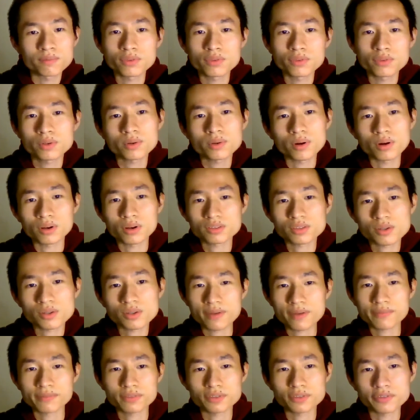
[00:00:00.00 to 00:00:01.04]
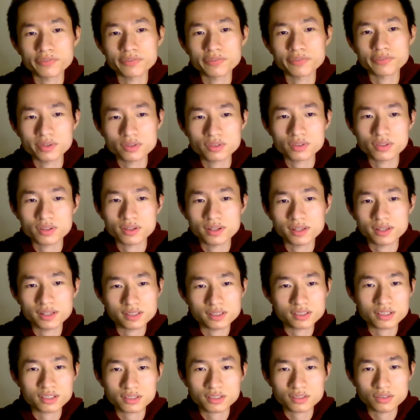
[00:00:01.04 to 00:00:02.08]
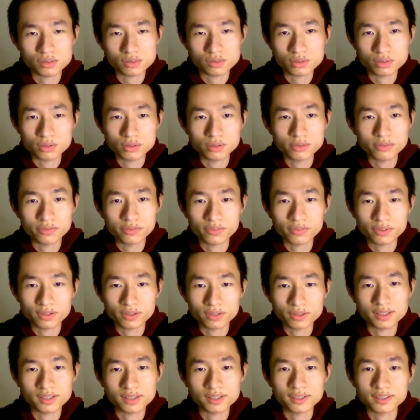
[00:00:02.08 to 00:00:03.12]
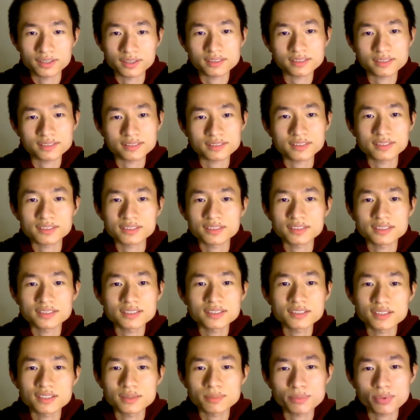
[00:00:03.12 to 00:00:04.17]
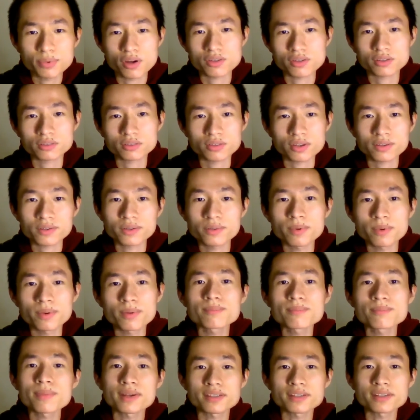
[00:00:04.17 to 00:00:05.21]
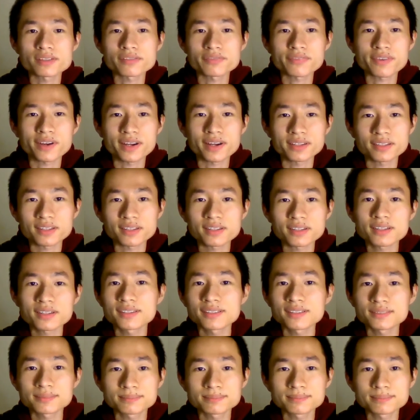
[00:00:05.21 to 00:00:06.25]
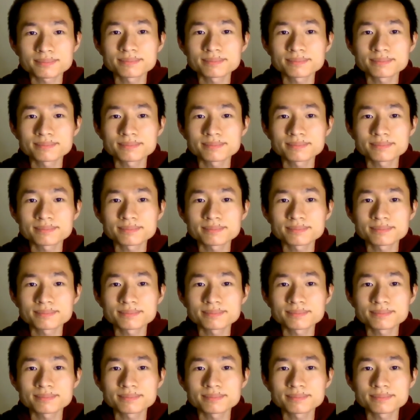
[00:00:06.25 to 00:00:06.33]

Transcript: We also have to finish the section 2 for the project document by this Friday.